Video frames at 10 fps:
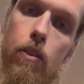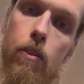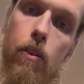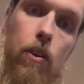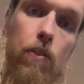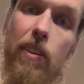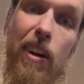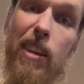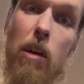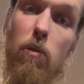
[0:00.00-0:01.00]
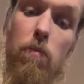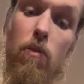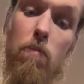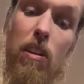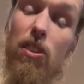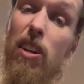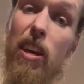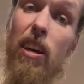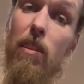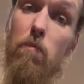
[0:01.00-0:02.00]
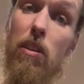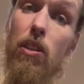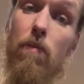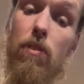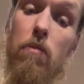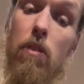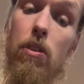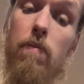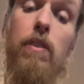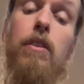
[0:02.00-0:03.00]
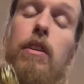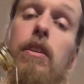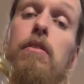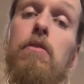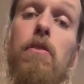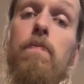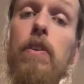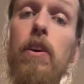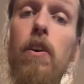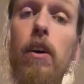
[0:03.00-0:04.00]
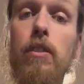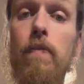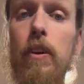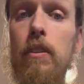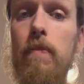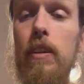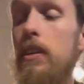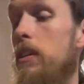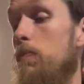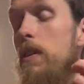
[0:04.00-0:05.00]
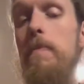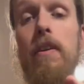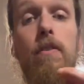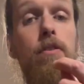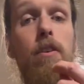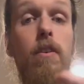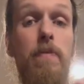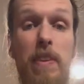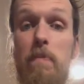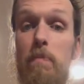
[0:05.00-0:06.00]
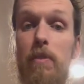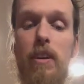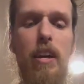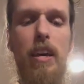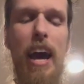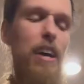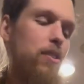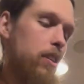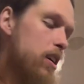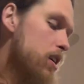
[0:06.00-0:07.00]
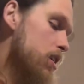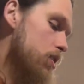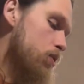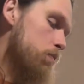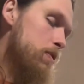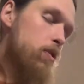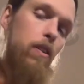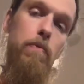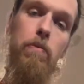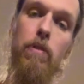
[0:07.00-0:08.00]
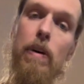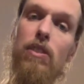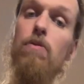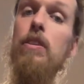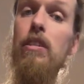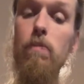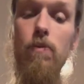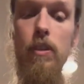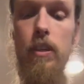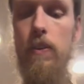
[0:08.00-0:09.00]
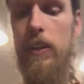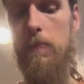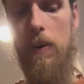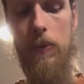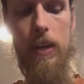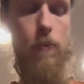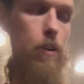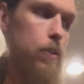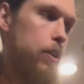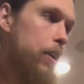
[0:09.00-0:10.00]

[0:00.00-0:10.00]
you use like 1 tablespoon because you can, because you have so much of it and it's very cost effective and it tastes way better. So I'm going to put, actually, truth be told, I'm going to put about 2 teaspoons in there. That's about what that was.